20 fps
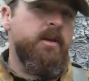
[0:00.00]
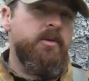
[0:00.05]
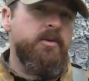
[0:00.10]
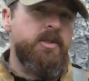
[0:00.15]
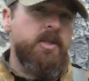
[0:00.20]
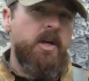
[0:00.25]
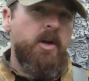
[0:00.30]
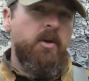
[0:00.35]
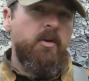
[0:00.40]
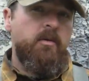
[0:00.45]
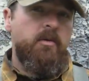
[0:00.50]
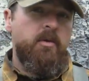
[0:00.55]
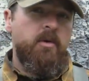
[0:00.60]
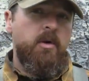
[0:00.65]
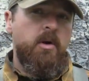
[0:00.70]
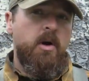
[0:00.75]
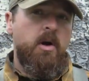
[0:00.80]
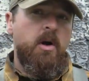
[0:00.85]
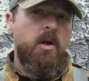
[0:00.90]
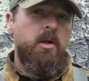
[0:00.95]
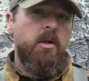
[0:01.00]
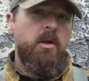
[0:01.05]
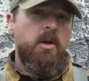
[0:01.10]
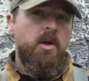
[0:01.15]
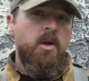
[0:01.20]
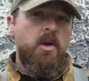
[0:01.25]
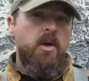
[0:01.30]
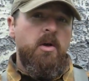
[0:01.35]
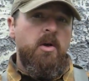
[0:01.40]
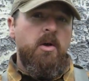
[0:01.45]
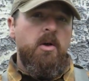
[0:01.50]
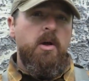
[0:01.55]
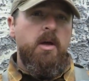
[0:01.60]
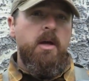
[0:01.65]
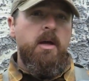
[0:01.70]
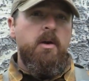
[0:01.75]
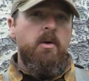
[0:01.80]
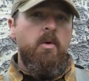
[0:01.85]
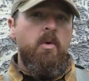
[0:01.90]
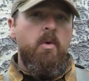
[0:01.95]
energy overall
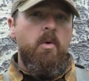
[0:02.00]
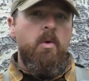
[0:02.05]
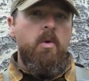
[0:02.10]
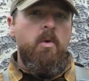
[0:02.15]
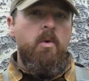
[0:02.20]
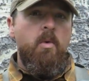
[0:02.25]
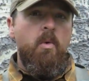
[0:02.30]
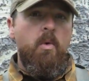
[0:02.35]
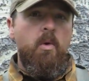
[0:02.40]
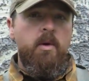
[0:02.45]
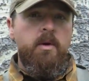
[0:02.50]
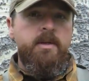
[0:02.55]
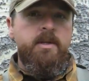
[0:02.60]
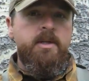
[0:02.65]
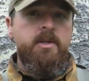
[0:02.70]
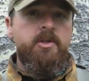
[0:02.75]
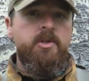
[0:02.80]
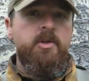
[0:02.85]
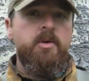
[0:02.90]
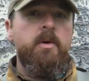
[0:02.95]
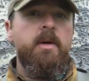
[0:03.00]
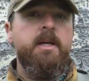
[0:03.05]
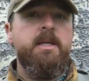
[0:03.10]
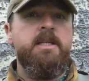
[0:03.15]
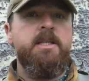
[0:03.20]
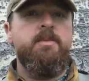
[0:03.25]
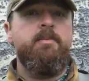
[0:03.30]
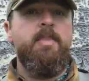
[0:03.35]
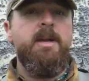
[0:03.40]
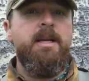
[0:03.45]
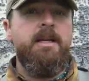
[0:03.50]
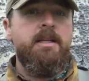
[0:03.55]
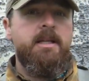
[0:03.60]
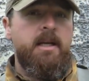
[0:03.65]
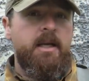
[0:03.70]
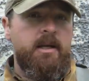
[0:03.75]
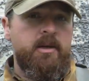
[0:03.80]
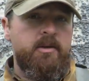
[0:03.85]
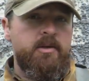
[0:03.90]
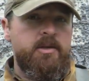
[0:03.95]
or did you
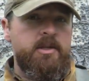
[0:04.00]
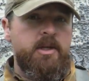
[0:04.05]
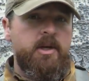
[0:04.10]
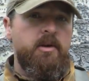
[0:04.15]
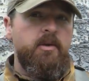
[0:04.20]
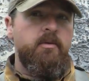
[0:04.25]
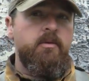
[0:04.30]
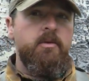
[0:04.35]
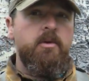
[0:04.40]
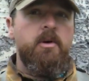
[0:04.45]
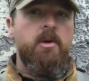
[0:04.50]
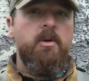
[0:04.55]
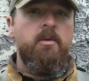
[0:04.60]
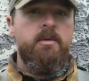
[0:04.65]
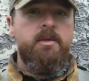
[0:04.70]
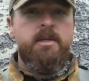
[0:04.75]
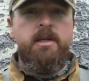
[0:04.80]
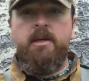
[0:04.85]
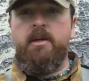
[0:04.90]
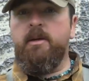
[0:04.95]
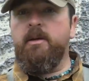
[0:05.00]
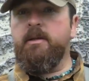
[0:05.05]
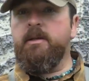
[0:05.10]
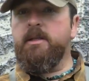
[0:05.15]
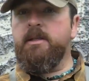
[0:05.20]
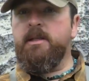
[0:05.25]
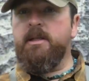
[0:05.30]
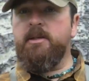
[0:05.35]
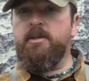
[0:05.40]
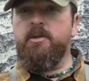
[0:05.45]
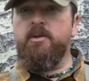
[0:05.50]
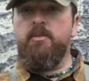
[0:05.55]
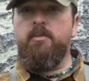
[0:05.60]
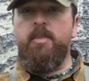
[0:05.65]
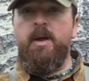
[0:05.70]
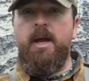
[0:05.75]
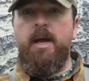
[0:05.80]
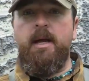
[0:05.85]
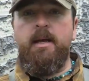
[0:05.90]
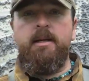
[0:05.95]
expend energy overall? Was that a good decision or
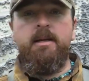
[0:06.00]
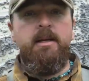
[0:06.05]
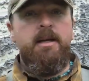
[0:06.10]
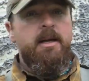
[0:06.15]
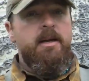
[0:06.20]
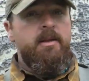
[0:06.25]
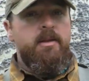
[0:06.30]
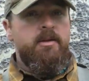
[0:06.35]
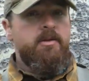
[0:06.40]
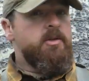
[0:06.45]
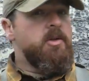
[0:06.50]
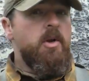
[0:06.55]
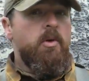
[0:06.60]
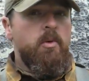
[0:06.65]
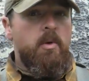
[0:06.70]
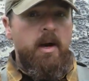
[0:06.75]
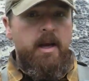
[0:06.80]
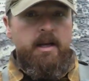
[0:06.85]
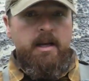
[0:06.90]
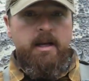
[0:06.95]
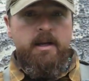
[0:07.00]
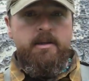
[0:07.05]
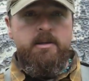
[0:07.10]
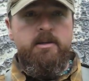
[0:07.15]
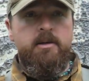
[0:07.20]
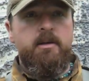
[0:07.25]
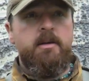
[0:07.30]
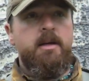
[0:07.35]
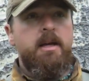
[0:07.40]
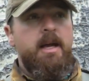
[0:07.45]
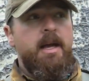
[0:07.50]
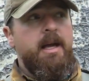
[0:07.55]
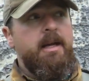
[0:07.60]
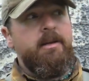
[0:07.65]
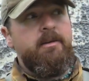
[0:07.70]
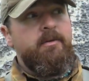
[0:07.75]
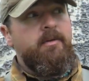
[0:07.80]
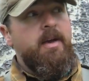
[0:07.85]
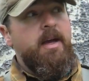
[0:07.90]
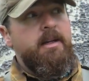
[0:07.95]
bad? There's no right answer.
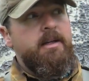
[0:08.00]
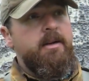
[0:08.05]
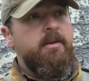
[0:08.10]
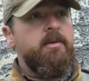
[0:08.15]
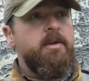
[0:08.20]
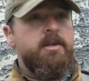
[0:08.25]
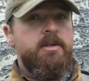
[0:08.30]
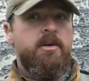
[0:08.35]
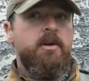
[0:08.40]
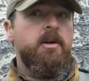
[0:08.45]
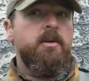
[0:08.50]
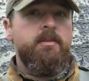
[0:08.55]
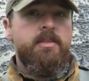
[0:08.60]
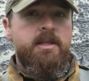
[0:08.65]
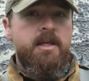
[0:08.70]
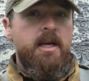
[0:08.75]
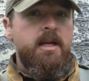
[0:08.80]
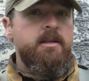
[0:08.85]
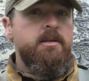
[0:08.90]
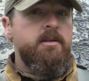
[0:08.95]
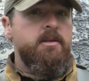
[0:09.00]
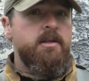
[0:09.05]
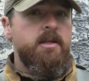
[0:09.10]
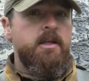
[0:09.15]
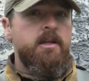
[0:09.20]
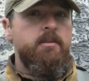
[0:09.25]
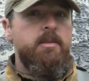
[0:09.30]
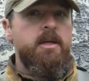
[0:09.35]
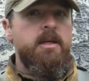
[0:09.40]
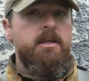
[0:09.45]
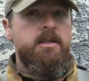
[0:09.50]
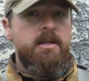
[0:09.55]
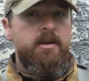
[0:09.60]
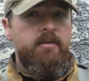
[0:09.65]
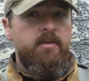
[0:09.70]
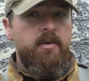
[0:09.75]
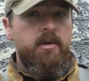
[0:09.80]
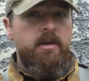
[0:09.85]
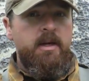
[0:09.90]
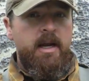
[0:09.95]
And in fact, every circumstance, there's going to be a
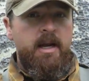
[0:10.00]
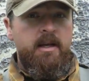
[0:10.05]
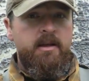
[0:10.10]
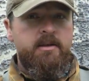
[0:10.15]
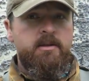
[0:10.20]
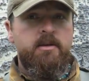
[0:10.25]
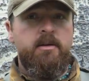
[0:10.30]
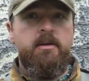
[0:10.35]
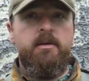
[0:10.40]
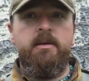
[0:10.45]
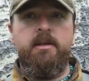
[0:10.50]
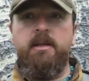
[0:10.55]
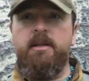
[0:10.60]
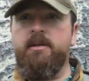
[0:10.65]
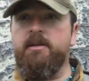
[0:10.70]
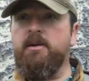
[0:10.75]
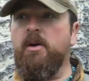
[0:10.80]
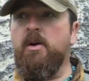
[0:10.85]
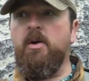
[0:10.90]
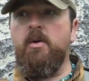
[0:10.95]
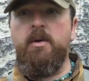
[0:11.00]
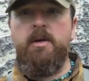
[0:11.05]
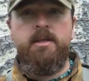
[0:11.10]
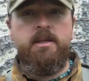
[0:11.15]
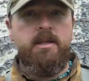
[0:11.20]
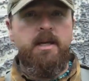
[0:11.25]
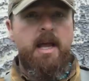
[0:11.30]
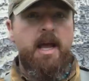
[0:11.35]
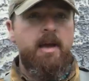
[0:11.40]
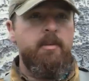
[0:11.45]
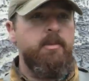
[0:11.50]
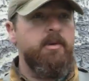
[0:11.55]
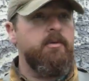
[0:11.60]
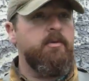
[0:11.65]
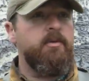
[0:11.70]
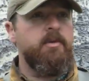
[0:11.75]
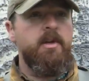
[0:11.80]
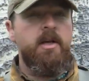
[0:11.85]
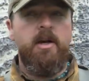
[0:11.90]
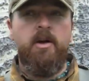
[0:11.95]
different answer. It's always an ebb
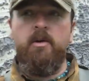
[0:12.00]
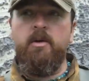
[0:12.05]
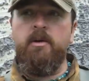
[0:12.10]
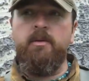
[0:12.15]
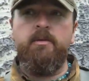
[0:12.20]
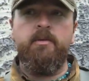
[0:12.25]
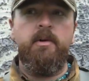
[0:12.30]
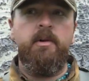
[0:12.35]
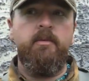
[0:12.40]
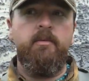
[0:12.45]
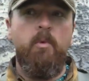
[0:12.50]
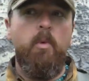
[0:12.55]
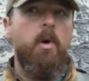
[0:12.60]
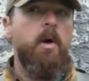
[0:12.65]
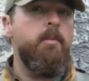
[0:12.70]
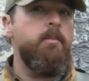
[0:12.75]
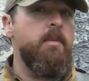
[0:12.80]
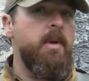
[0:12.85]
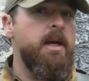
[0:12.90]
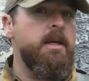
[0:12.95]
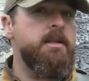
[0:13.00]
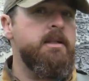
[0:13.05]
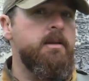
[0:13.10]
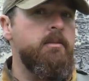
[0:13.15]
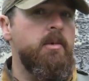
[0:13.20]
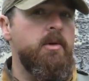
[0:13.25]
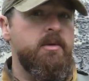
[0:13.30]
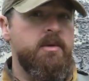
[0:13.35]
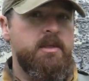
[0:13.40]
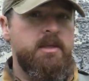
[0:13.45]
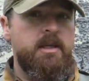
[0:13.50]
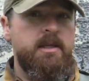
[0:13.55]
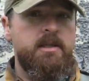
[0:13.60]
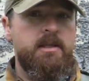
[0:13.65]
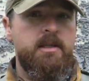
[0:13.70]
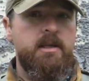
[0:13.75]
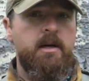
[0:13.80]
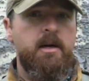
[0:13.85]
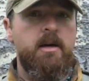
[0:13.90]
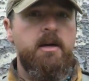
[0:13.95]
and flow of, of what makes the most
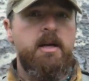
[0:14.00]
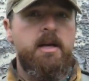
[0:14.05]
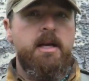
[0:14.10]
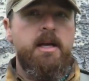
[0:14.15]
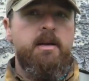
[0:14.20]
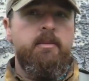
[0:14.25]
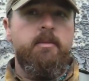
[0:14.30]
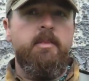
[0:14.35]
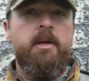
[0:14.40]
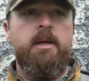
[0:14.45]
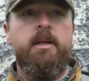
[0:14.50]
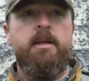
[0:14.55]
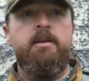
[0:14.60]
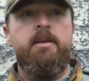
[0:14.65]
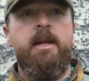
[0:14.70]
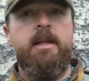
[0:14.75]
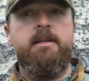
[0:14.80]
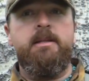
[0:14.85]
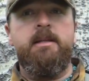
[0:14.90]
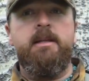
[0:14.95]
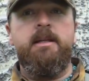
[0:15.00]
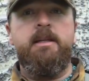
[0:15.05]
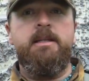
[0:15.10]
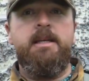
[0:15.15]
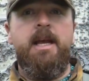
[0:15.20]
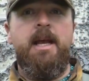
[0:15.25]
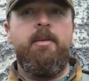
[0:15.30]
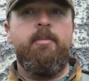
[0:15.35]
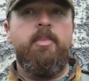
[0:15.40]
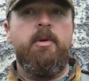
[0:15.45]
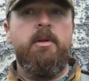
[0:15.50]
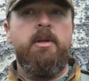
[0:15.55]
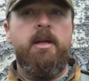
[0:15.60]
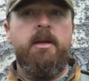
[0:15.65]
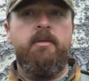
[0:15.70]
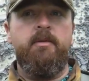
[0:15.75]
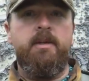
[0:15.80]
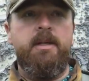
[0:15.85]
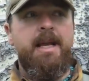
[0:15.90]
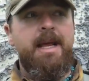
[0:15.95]
sense there. But that's an example
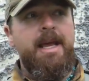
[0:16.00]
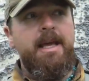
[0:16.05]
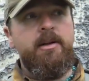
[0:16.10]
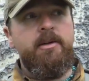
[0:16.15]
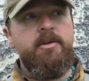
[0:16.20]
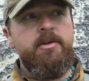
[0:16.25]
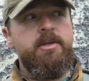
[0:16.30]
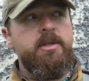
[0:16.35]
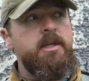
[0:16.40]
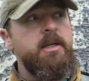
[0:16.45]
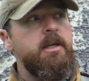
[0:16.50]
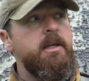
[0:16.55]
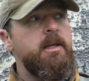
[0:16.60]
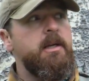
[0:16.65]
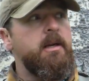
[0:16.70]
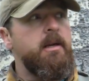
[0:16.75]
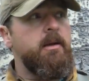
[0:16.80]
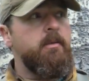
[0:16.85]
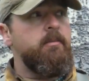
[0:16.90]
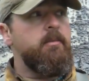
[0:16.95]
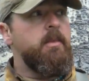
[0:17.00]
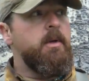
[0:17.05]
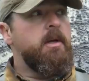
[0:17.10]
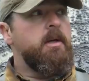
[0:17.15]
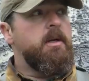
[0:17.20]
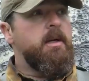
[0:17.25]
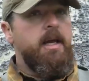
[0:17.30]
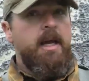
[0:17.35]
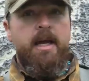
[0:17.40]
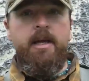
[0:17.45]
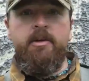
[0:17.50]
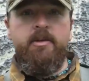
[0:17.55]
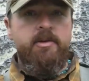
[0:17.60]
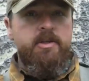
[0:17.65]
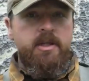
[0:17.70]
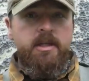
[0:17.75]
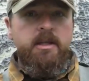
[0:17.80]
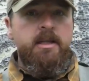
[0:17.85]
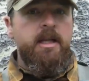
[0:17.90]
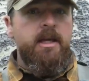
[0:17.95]
of an energy, um,
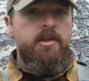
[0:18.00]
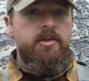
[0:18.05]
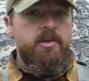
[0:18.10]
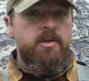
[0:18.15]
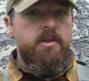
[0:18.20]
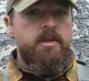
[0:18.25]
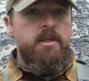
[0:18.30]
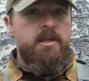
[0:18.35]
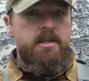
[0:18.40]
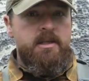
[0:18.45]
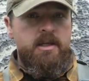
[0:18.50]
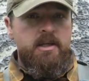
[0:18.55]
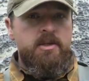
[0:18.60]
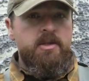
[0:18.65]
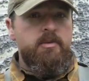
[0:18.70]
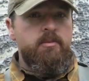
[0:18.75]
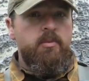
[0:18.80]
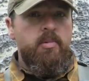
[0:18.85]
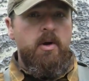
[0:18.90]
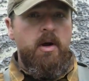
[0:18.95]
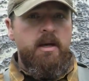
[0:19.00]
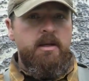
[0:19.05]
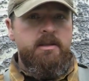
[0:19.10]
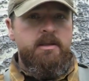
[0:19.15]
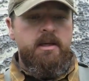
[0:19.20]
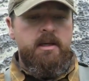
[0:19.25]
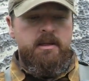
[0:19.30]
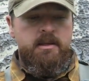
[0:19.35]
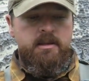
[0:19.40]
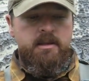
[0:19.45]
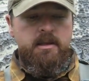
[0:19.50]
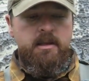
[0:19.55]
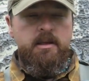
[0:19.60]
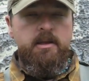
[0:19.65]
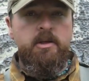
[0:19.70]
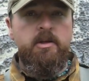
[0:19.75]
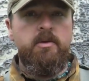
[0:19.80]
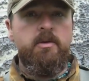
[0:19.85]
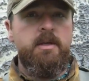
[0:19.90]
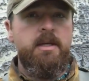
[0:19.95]
energy ledger decision process
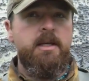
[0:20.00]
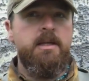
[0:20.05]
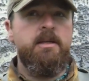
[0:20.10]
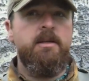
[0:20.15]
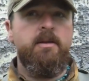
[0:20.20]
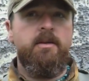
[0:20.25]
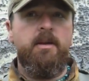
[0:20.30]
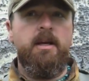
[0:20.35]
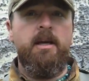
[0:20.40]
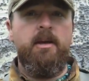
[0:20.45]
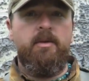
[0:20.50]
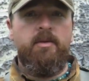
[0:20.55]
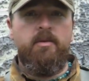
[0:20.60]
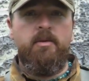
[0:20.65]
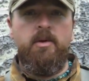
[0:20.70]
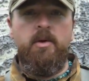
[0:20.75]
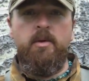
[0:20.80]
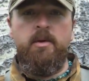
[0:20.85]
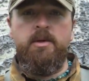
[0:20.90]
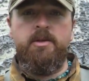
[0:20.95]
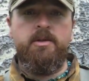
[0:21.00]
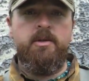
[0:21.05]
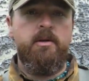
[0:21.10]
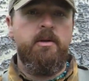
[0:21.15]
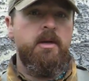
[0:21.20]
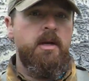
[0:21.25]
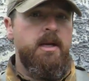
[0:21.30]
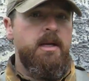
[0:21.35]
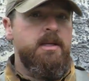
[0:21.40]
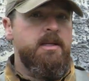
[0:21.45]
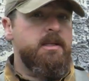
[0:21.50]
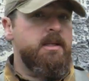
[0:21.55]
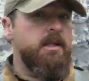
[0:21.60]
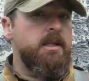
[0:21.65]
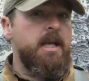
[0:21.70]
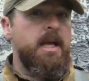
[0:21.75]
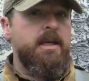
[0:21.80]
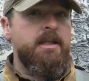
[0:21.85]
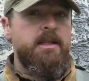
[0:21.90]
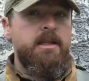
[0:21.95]
that you need to think through as you're
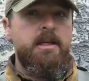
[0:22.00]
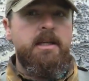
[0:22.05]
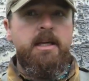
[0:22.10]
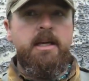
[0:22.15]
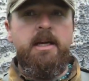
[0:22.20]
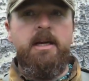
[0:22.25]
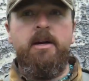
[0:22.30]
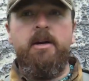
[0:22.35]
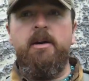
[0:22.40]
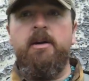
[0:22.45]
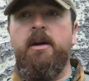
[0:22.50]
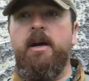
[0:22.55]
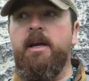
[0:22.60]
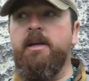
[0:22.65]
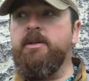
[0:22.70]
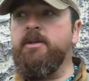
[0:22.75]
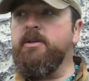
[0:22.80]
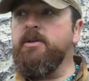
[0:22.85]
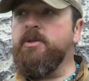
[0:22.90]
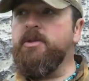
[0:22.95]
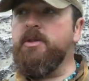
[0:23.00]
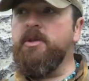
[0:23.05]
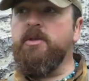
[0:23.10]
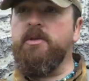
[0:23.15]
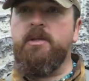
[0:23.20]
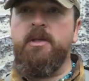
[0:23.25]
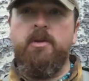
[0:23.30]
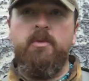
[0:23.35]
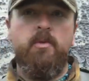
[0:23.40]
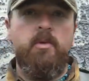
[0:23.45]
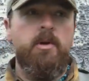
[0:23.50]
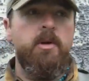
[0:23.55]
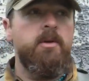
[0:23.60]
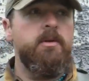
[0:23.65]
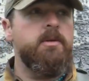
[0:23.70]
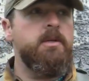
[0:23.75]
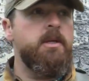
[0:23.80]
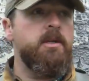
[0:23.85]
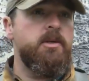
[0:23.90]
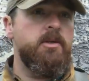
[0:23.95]
selecting gear, as you're choosing
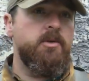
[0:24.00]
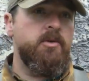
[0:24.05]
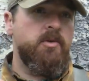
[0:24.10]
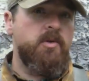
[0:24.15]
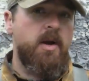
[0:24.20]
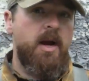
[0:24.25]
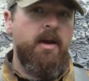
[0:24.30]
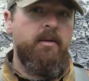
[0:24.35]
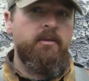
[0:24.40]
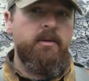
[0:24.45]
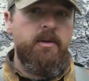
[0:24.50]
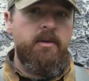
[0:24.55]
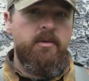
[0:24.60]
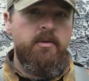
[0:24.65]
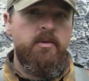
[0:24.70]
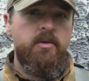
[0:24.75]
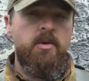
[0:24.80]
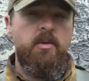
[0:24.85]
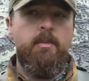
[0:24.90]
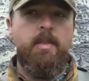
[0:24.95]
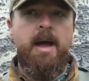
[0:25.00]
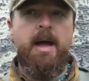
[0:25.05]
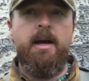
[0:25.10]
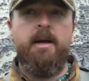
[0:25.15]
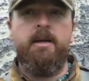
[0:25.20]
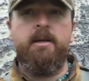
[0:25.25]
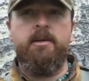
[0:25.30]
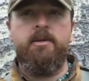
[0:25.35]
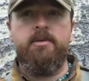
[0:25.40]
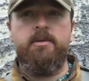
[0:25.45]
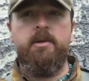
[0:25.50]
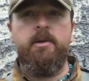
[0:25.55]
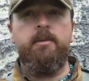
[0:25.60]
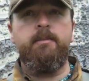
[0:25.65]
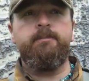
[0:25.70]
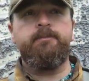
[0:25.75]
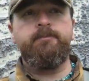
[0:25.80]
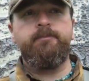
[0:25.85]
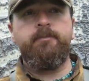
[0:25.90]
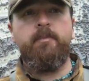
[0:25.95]
routes, as you're traveling through the backcountry.